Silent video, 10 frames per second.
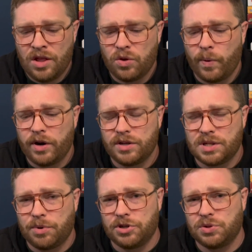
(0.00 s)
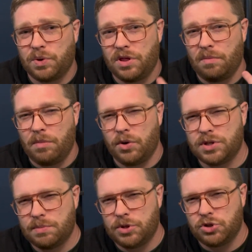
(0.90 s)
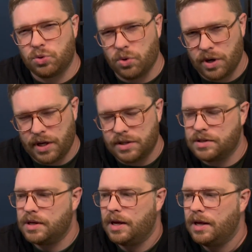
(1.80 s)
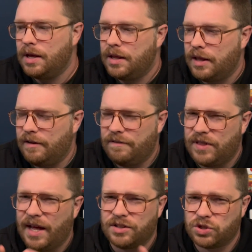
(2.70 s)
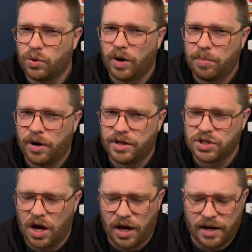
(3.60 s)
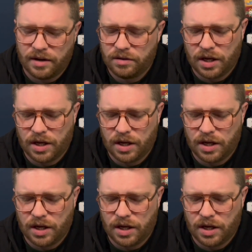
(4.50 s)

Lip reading: The winner is the person with the most majorities. That scoring part is odd.